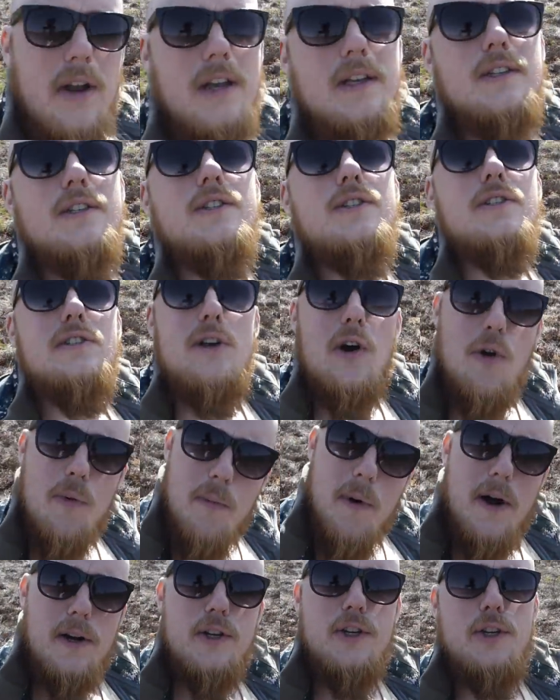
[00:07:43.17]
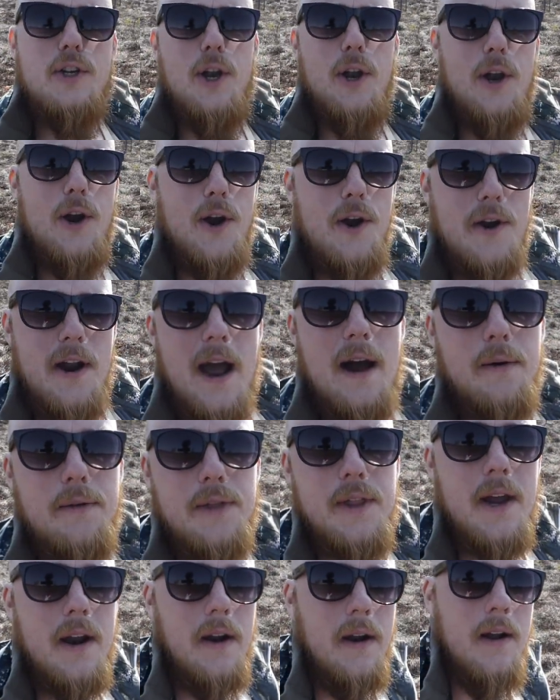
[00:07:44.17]
is so much to learn out
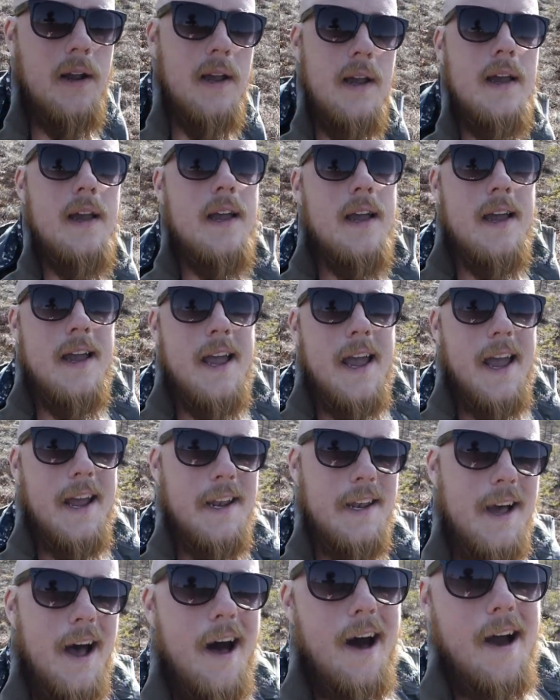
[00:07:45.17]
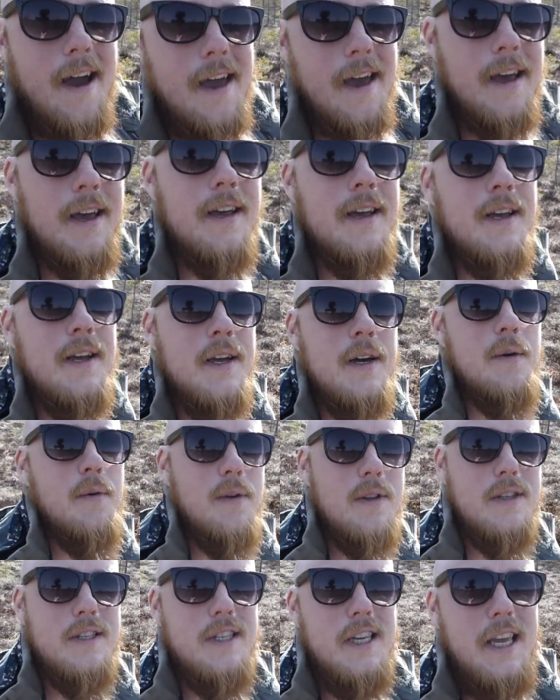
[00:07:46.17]
there, and I
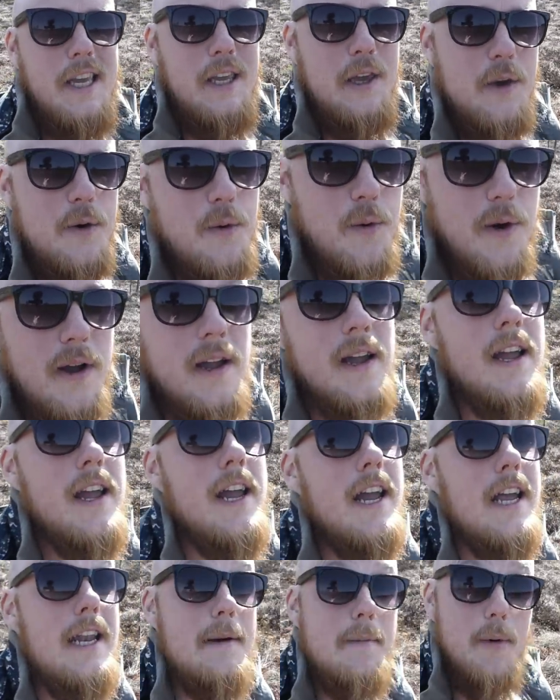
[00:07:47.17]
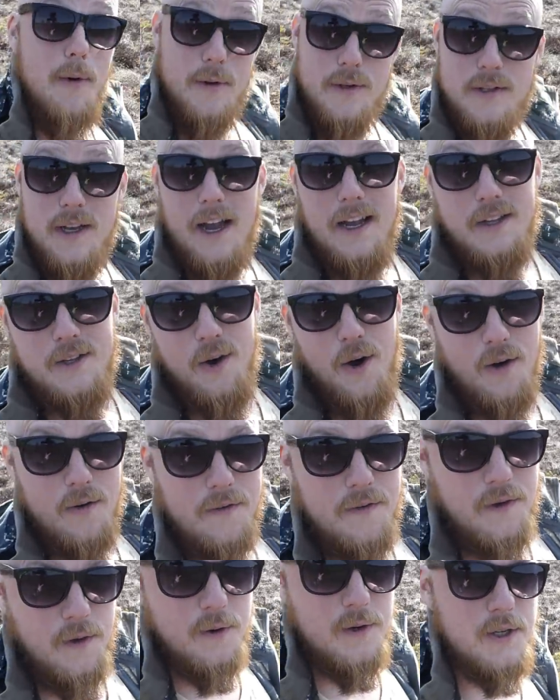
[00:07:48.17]
will see you in a Bonsai Talk
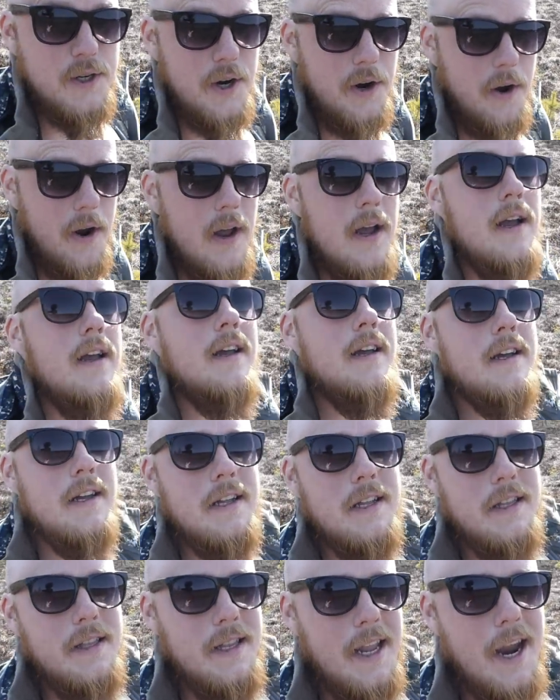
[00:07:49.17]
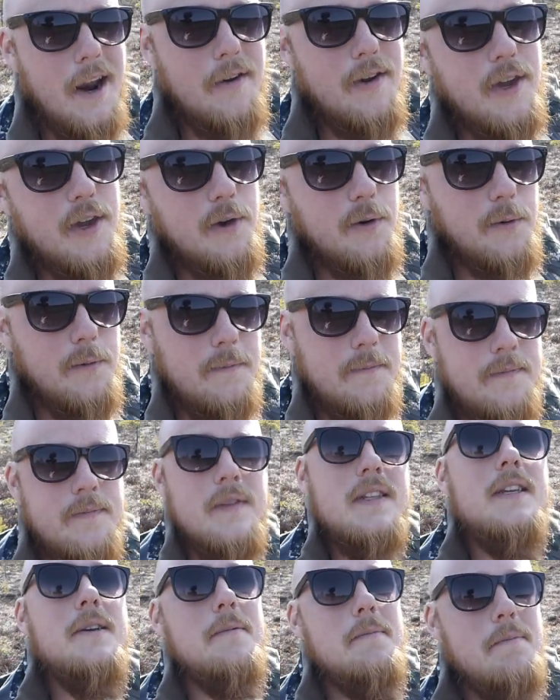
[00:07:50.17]
future near you.
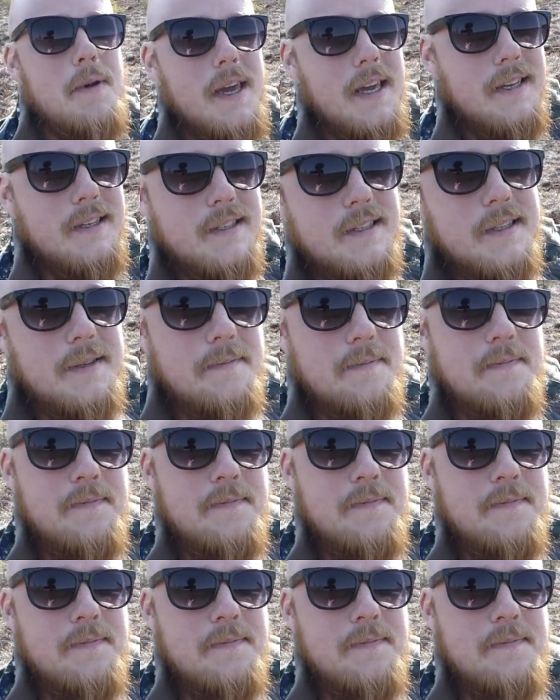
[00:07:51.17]
Peace.